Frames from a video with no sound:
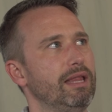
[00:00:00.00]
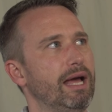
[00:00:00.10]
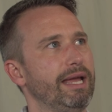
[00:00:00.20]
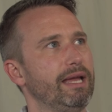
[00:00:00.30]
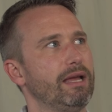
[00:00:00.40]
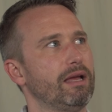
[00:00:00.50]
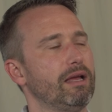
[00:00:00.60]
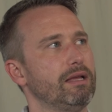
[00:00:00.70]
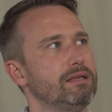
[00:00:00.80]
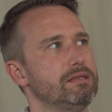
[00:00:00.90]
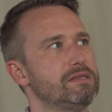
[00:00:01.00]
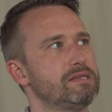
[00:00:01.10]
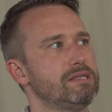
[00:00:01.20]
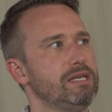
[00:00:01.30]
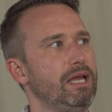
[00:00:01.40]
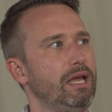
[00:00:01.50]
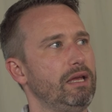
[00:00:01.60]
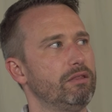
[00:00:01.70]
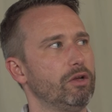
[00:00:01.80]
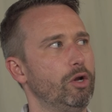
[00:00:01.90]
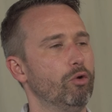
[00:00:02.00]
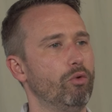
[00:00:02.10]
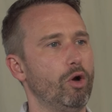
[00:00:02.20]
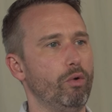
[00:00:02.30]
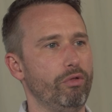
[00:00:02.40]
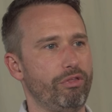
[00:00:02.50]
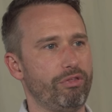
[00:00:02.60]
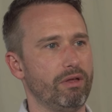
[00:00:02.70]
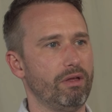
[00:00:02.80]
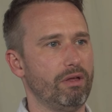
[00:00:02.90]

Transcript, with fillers: like seeing the growth